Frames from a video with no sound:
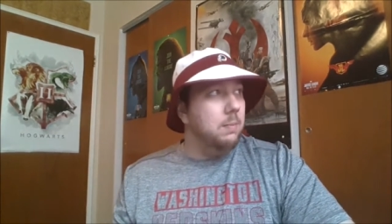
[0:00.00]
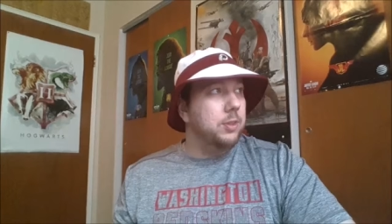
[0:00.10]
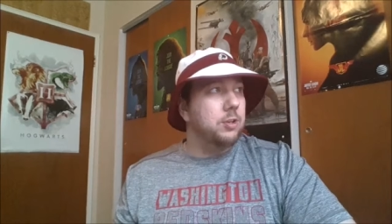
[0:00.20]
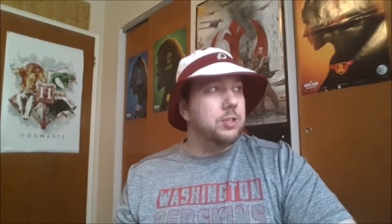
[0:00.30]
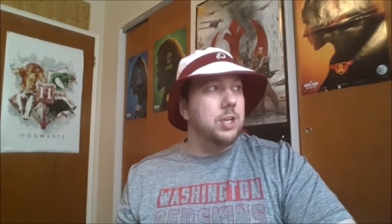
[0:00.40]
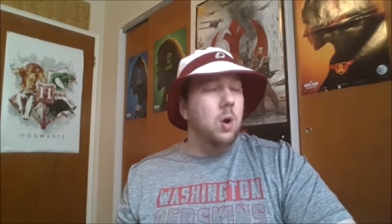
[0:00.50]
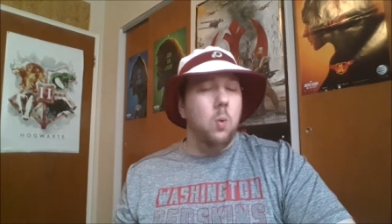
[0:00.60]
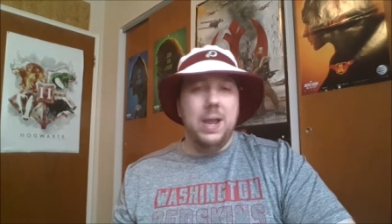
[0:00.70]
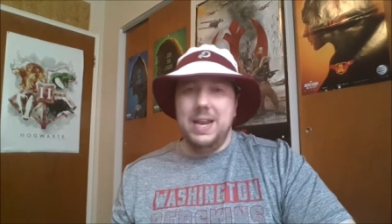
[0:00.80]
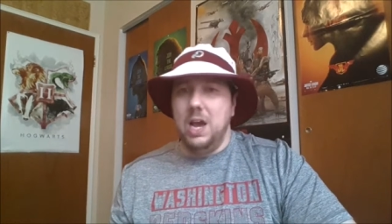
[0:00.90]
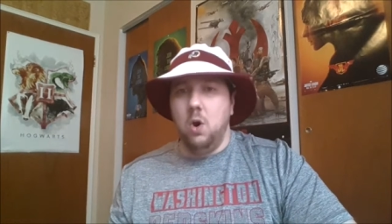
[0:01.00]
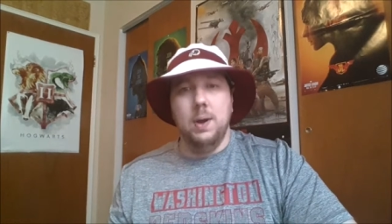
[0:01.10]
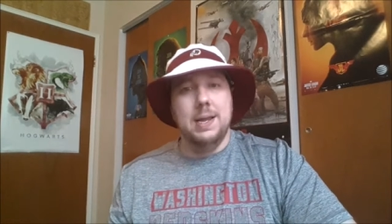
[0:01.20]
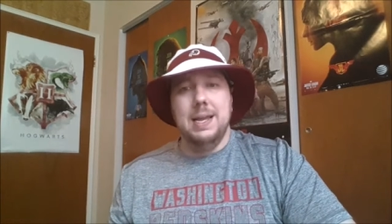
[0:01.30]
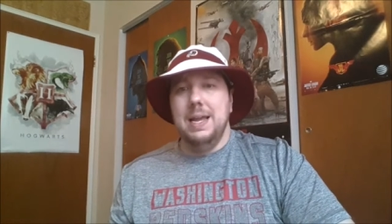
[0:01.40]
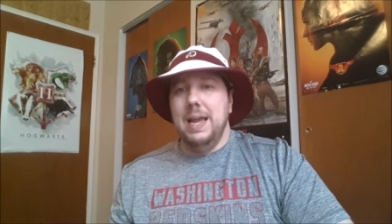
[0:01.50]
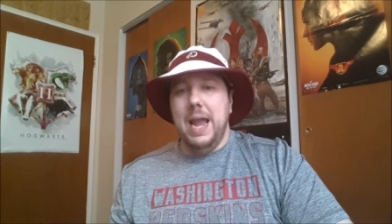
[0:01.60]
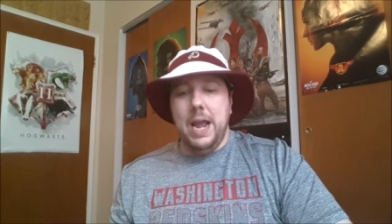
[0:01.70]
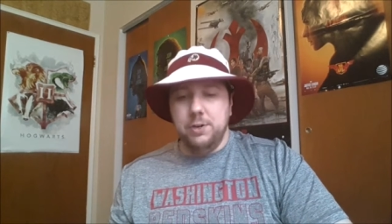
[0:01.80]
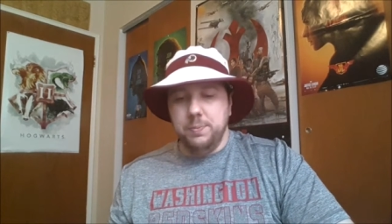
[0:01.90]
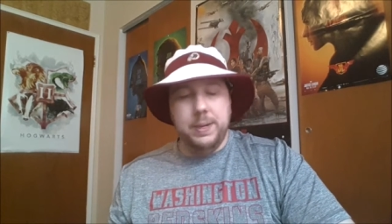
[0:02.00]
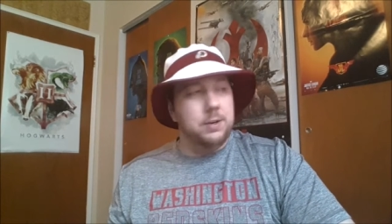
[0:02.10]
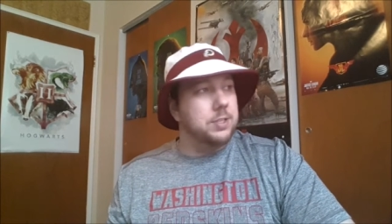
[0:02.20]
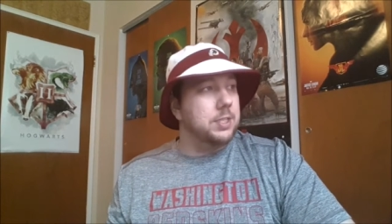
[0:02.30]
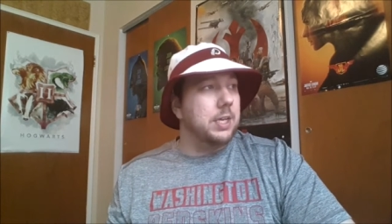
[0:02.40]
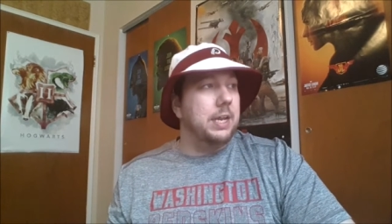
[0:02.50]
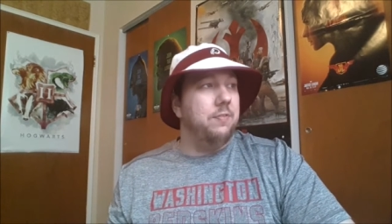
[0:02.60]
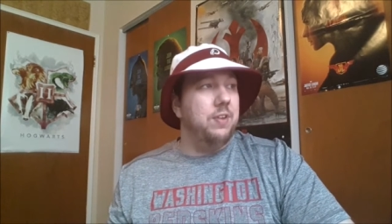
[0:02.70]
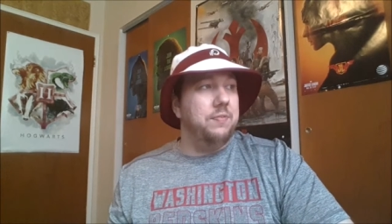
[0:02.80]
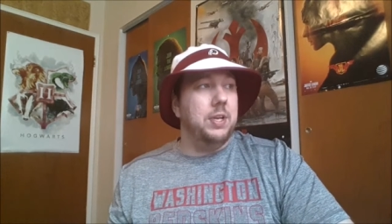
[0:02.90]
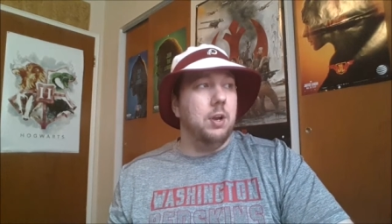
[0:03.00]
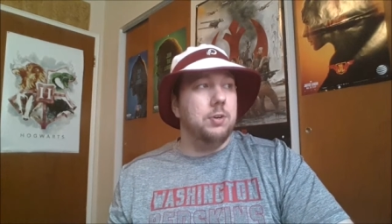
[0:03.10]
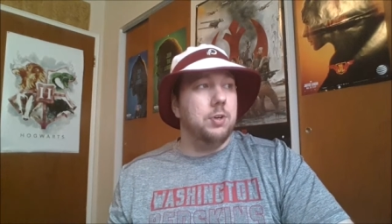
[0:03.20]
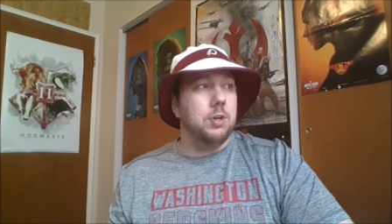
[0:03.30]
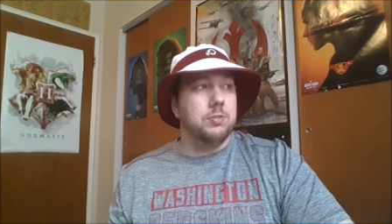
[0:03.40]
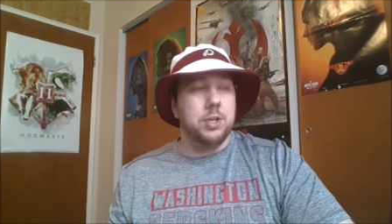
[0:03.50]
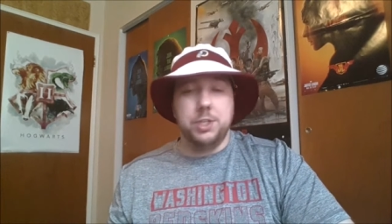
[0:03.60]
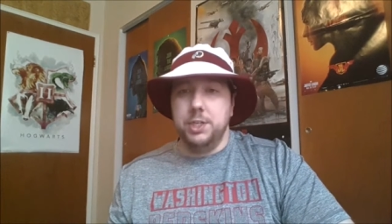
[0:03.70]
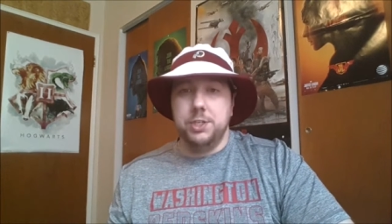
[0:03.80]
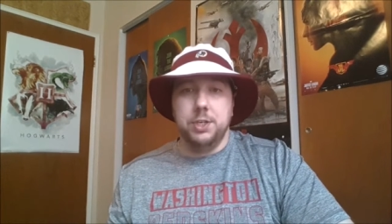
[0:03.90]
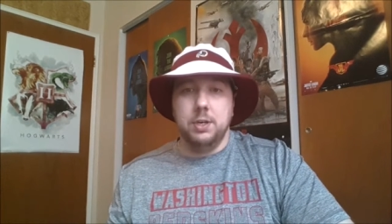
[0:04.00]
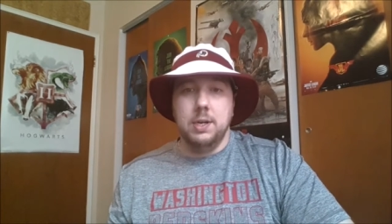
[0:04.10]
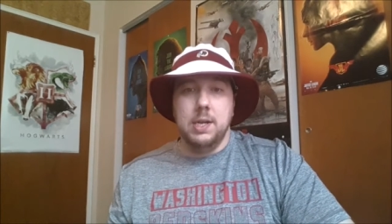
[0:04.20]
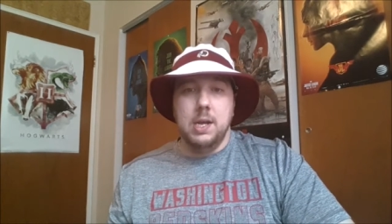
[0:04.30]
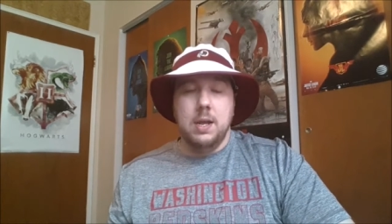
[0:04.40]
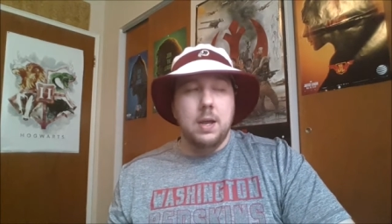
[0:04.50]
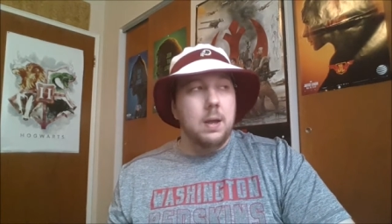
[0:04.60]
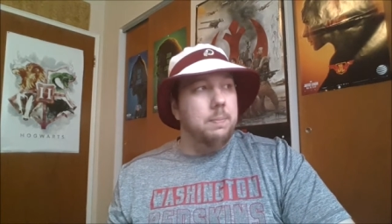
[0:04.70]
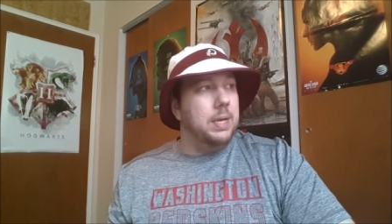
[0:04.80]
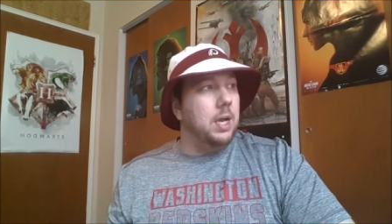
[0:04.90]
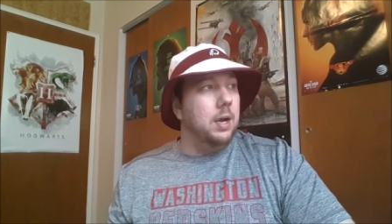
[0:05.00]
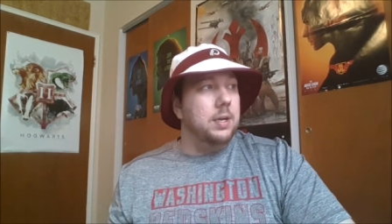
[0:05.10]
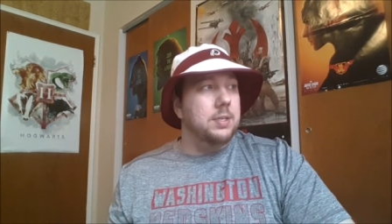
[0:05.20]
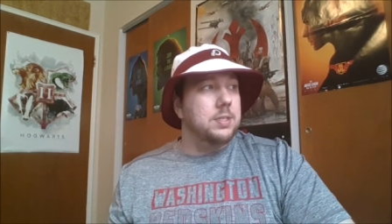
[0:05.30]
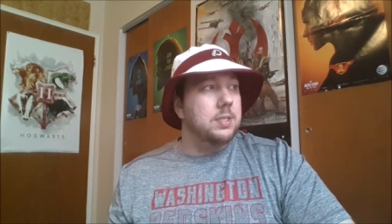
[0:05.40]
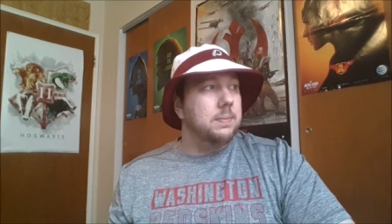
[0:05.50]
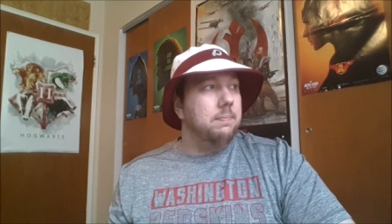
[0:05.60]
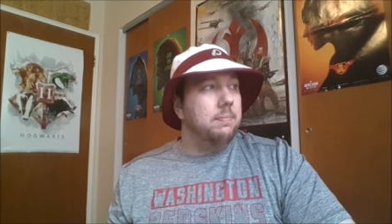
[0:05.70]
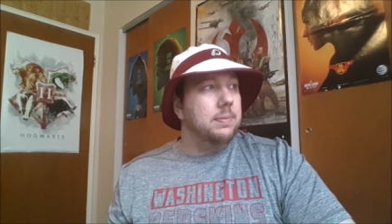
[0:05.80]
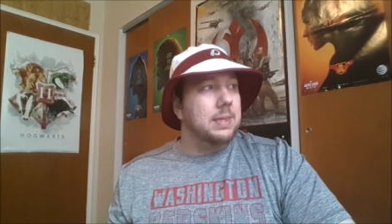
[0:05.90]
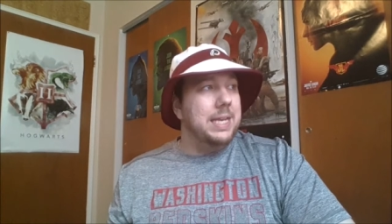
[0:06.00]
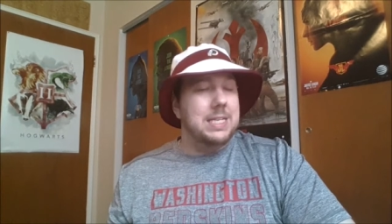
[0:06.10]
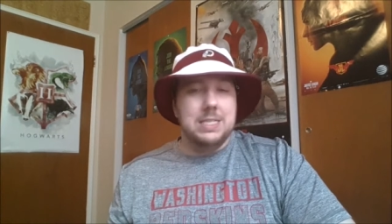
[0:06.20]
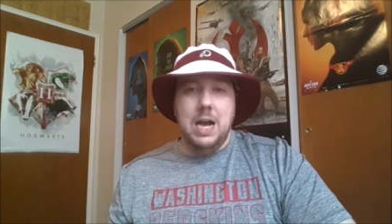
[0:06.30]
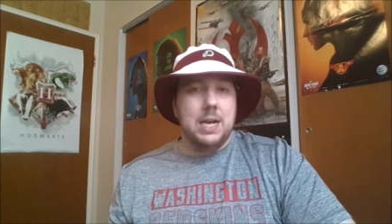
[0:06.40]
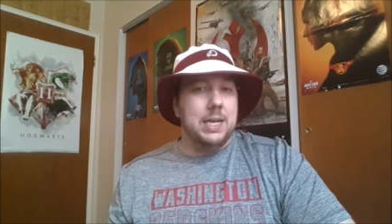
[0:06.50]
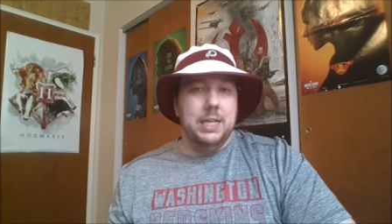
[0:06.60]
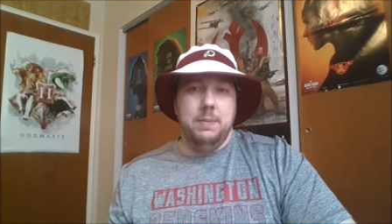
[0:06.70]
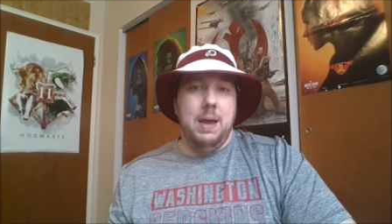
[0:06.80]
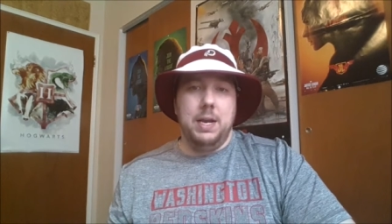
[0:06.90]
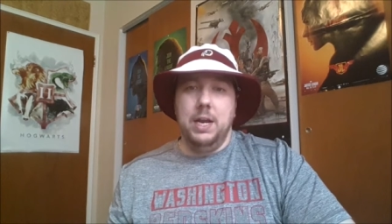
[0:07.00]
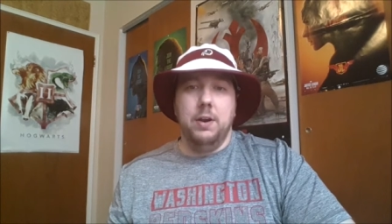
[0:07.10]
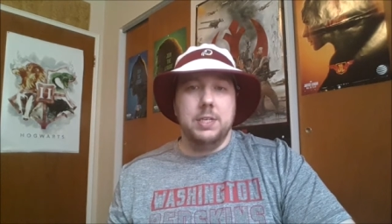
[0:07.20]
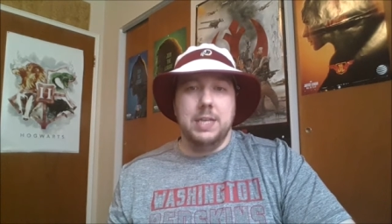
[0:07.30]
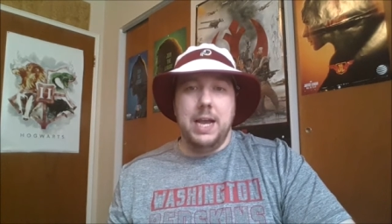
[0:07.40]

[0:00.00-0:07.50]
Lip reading: But there's no way in hell Adrian Peterson's going to get 1,500 yards rushing this year because he's not going to get the amount of carries.